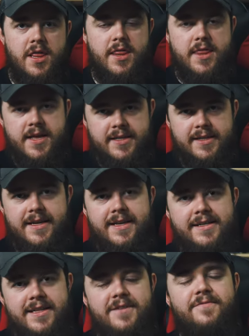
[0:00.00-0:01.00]
this
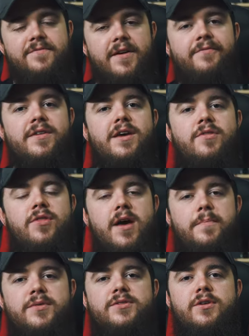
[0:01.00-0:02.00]
is the 50th
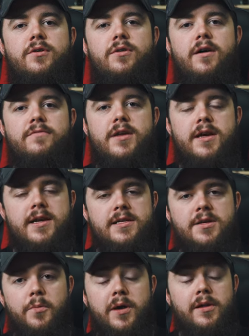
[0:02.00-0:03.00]
episode of the
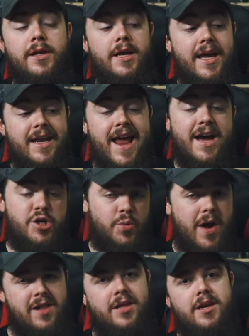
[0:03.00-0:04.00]
EDC Weekly. In
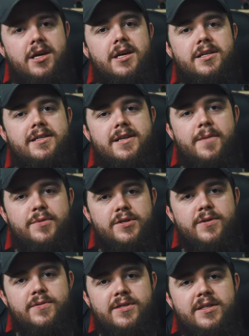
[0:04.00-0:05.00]
actuality, it's
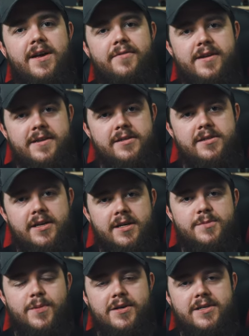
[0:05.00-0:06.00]
episode
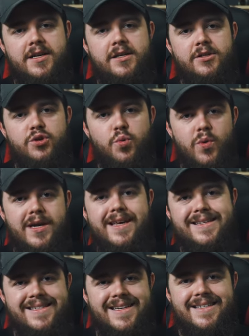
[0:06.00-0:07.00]
76 because I did
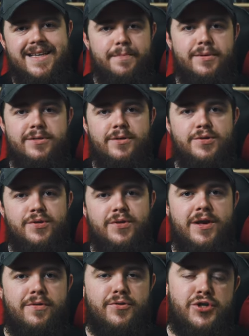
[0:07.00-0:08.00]
26 episodes on
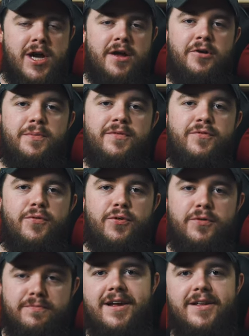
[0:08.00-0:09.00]
the other channel
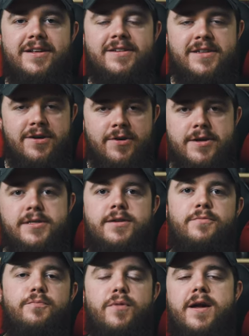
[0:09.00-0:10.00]
before killing the series
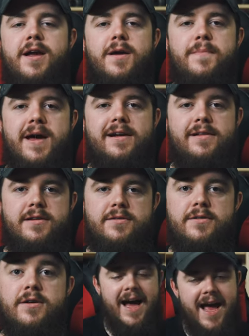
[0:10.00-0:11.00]
and bringing it back
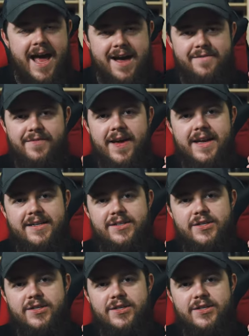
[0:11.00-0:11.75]
later. I have a